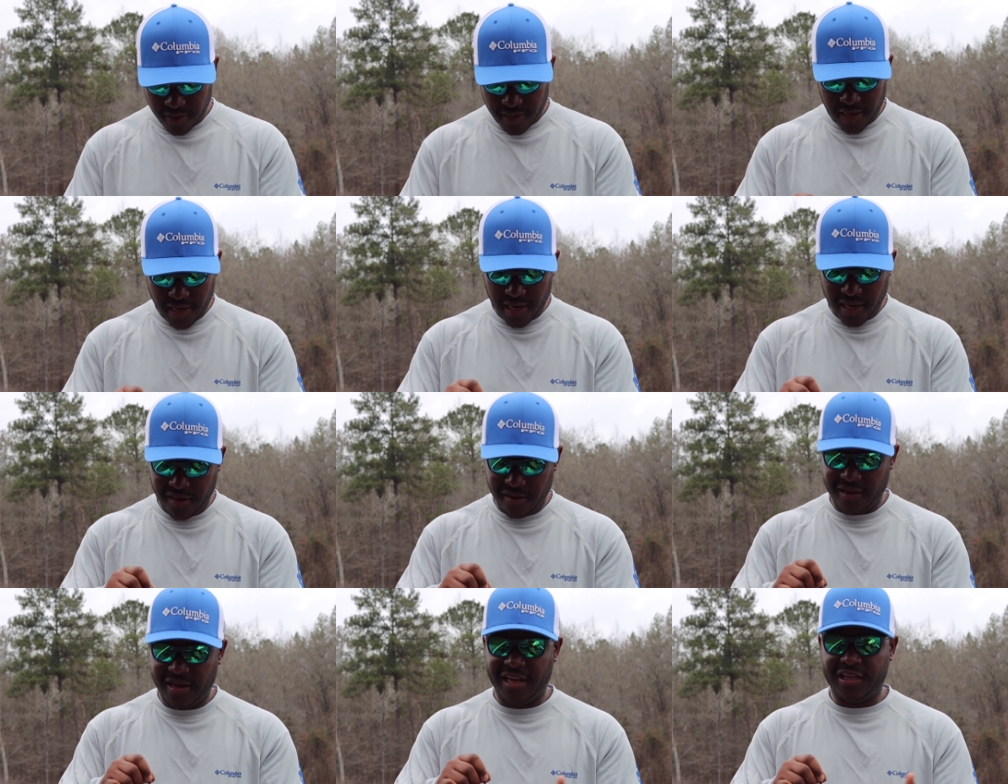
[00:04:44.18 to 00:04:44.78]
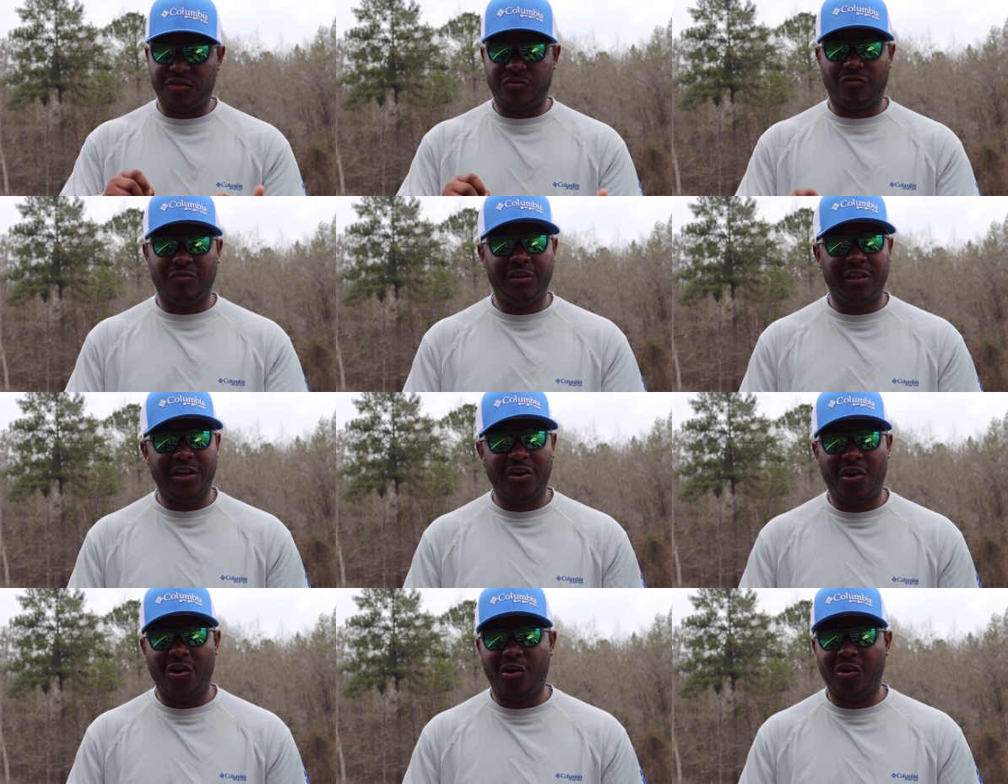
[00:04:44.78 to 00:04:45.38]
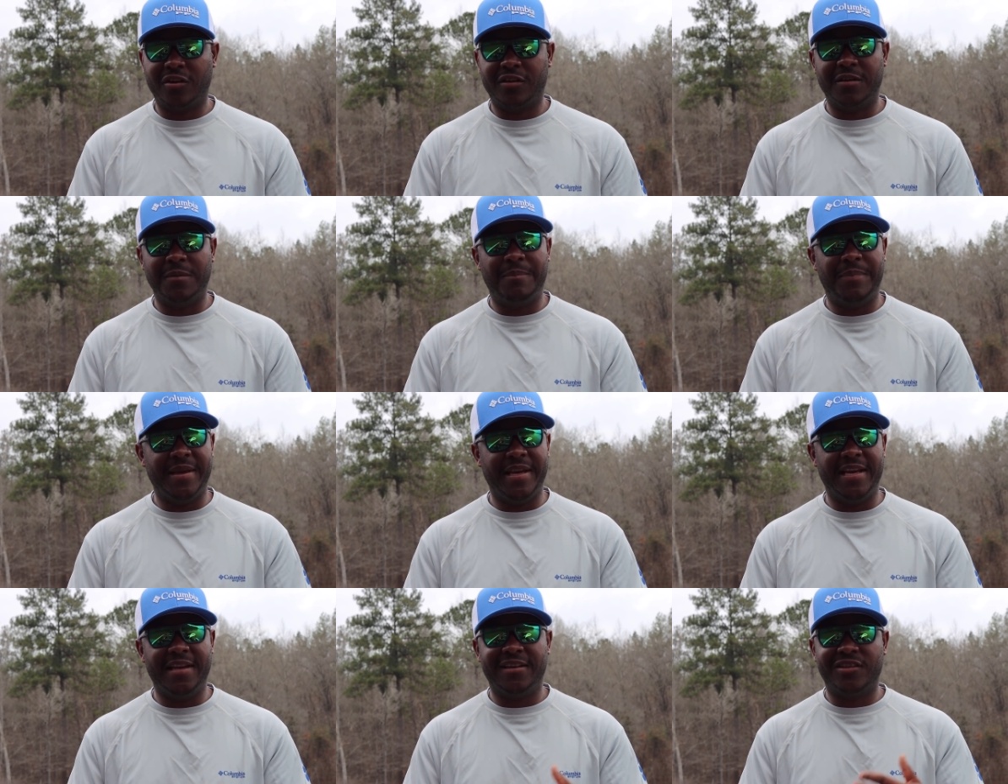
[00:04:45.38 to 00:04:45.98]
and it's really hard to
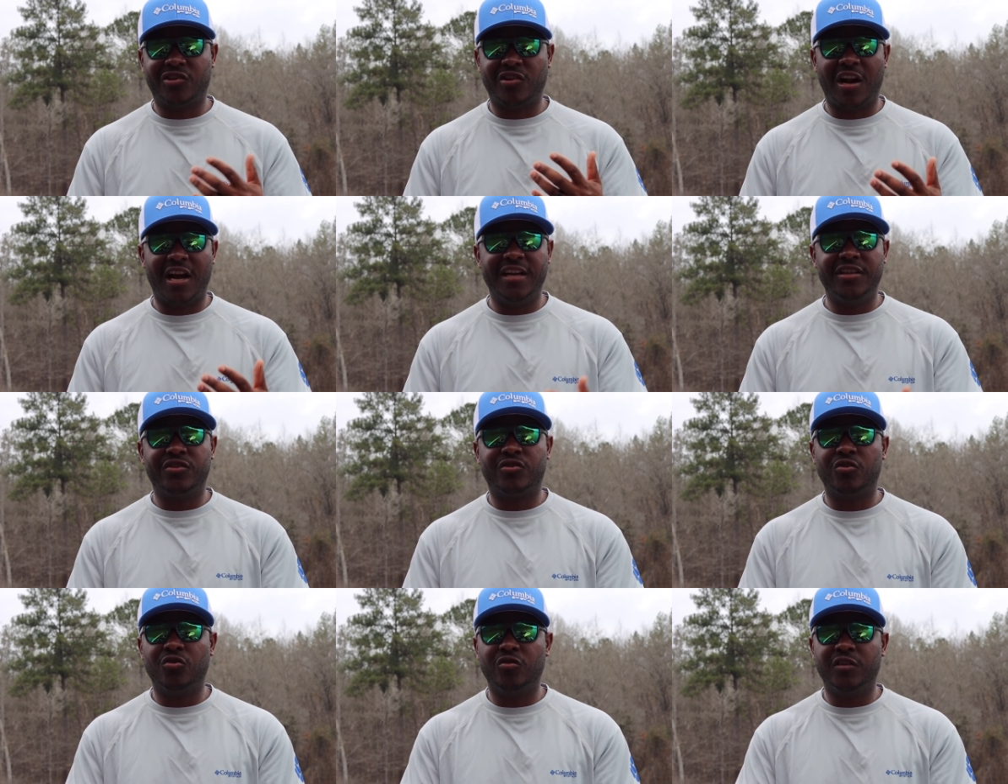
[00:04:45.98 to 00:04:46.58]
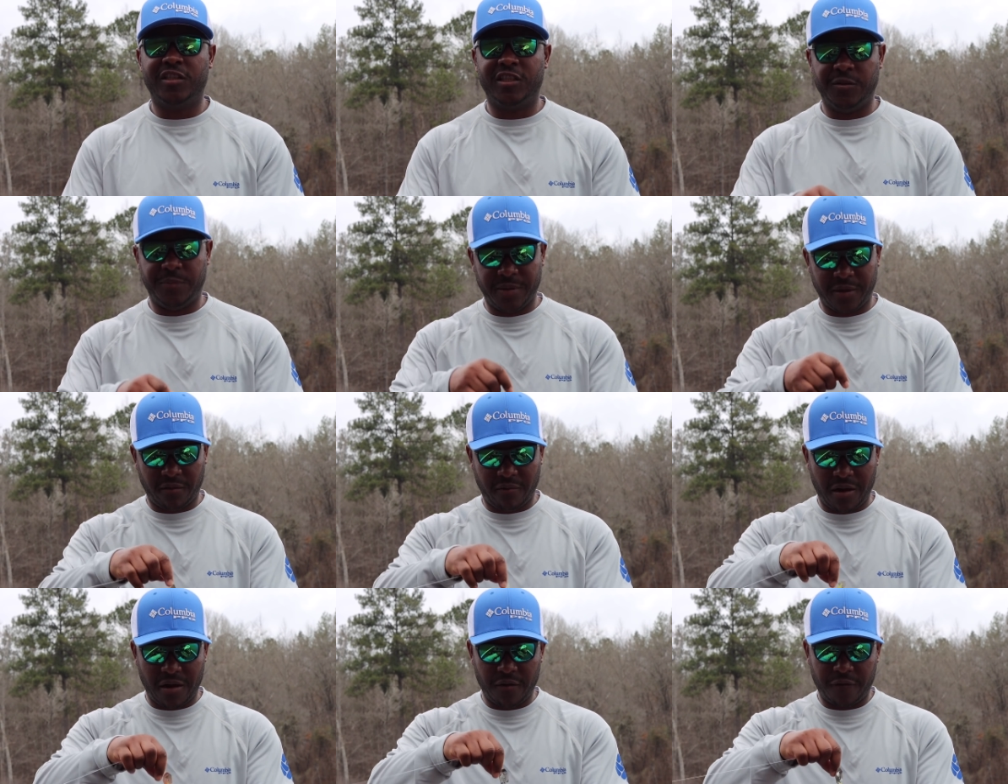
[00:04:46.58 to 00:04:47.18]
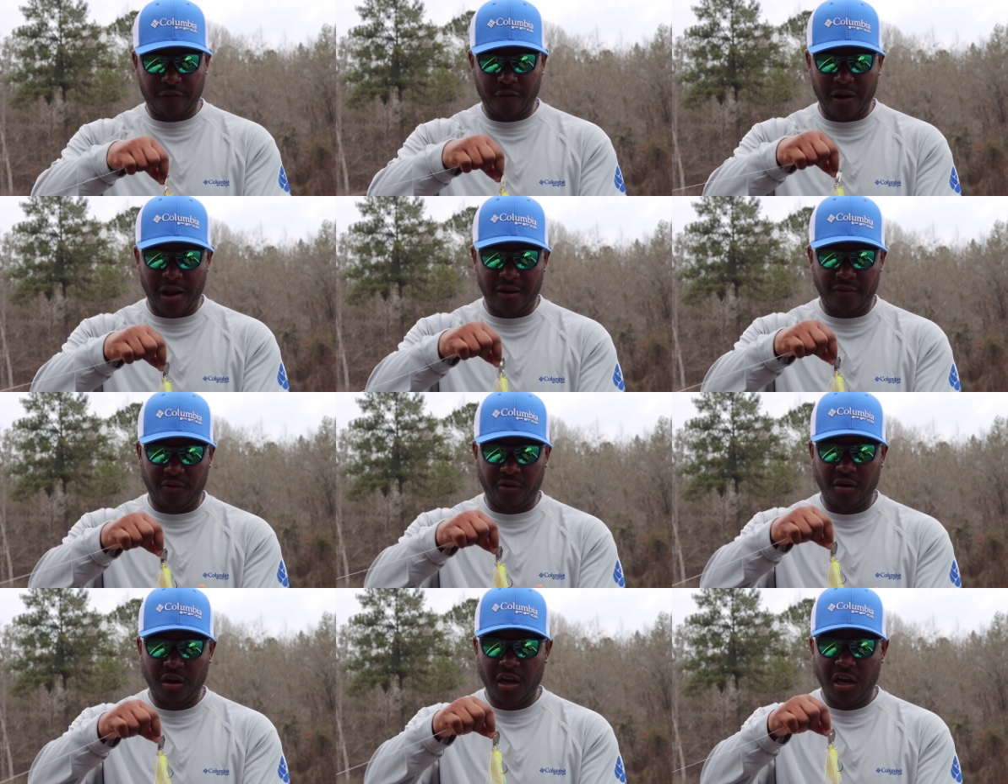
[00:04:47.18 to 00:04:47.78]
beat, tried and true, this has been around
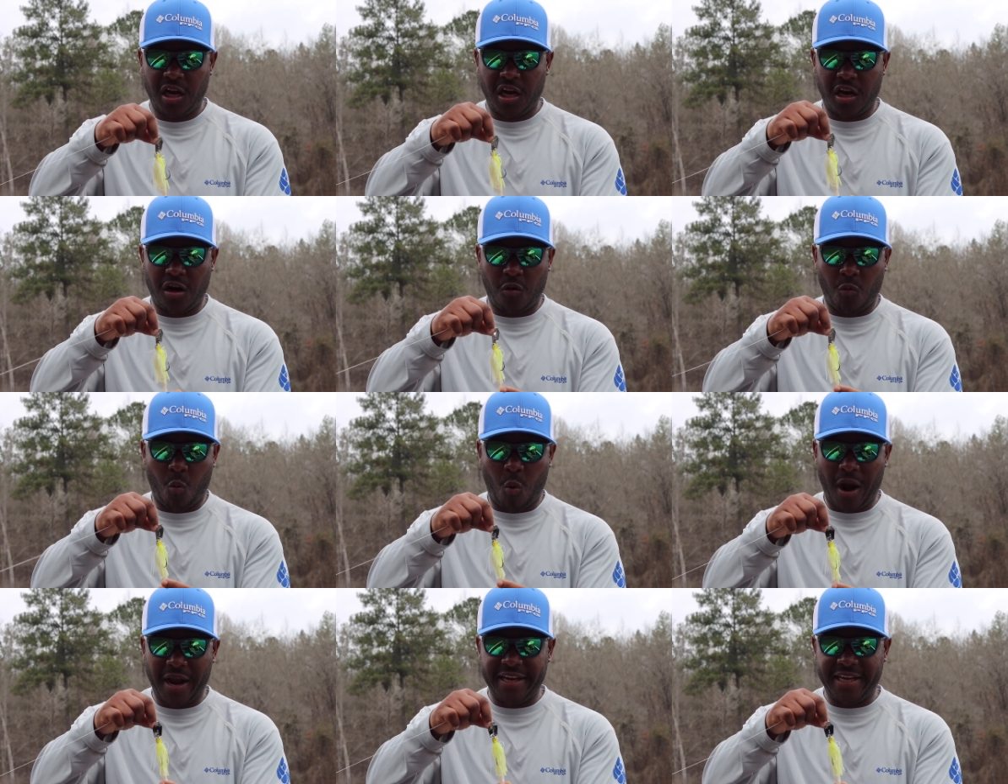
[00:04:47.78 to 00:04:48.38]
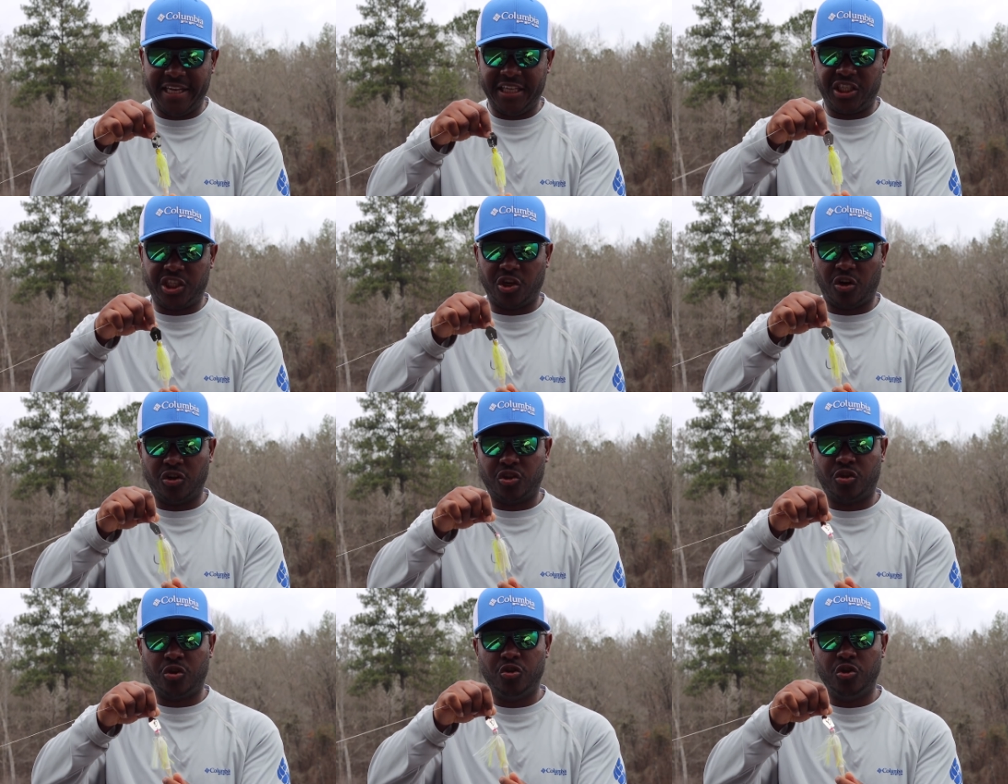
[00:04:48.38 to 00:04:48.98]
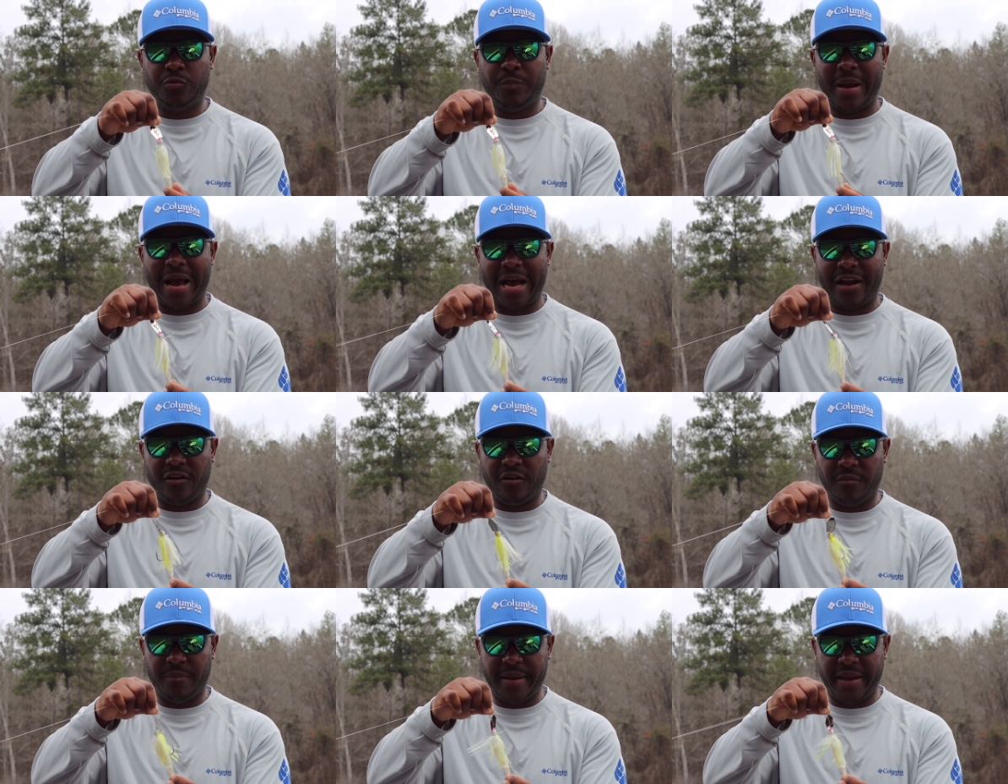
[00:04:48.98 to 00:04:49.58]
forever, a white and chartreuse
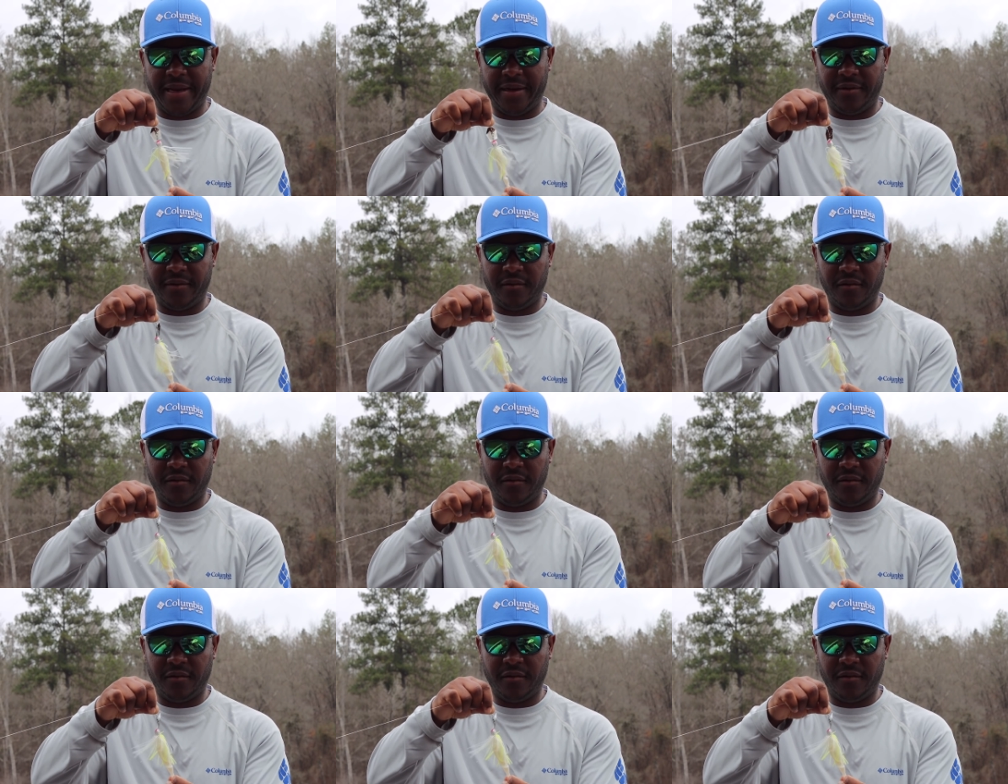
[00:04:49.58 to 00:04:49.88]
pattern bait.